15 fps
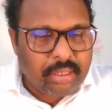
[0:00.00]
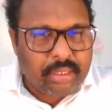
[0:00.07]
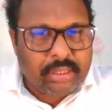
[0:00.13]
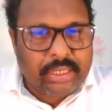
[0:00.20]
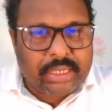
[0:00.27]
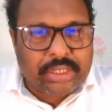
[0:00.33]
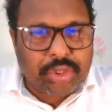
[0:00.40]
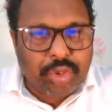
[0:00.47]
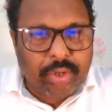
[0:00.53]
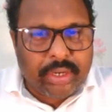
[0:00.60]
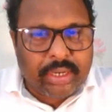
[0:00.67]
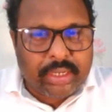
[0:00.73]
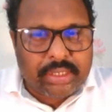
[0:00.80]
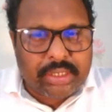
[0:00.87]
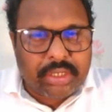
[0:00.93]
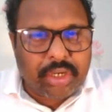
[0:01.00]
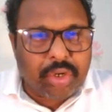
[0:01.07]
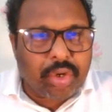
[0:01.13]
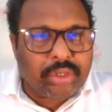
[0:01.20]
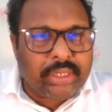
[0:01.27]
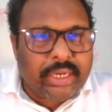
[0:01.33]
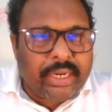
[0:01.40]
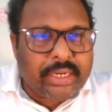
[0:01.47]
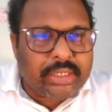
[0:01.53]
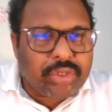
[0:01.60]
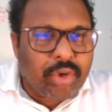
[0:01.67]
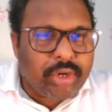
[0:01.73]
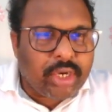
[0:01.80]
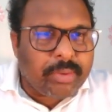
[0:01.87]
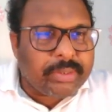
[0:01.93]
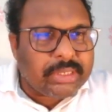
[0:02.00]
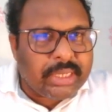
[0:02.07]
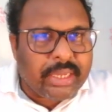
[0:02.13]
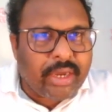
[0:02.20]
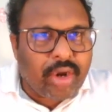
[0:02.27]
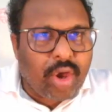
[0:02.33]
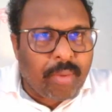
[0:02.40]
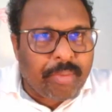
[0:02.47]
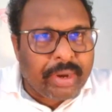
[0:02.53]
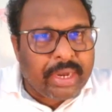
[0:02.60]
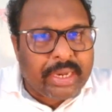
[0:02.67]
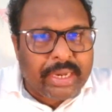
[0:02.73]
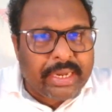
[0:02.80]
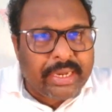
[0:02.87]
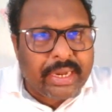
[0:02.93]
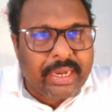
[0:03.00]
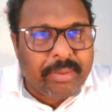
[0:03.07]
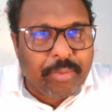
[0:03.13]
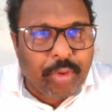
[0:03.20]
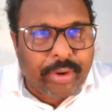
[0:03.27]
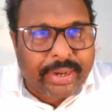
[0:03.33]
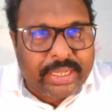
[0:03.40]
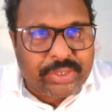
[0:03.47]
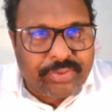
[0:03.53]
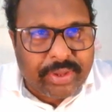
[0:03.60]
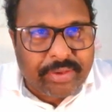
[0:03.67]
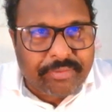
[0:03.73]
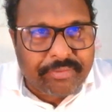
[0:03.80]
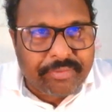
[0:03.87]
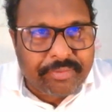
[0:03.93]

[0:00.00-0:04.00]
That's so interesting to know that it is going to be single component linearly polarized wave.